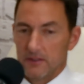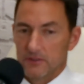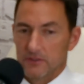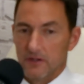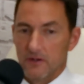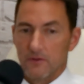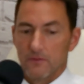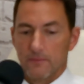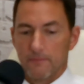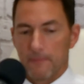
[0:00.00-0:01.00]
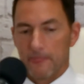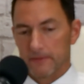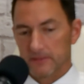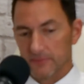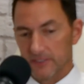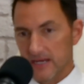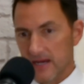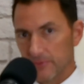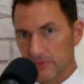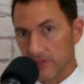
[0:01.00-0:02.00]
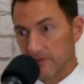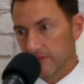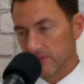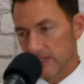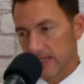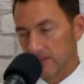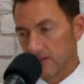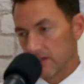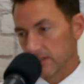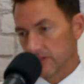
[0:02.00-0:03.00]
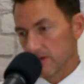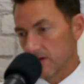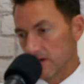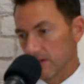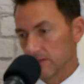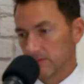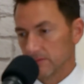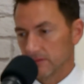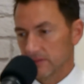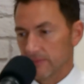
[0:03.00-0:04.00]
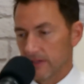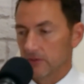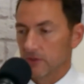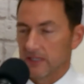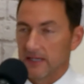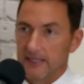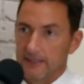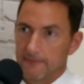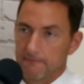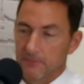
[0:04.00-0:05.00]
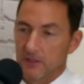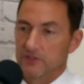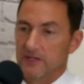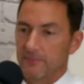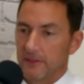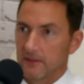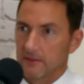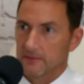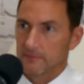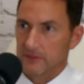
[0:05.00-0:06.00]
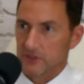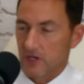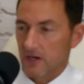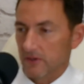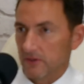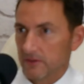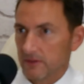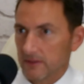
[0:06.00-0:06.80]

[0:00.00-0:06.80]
So some examples of those analogs are semiglutide, Ozemipic, Mounjaro.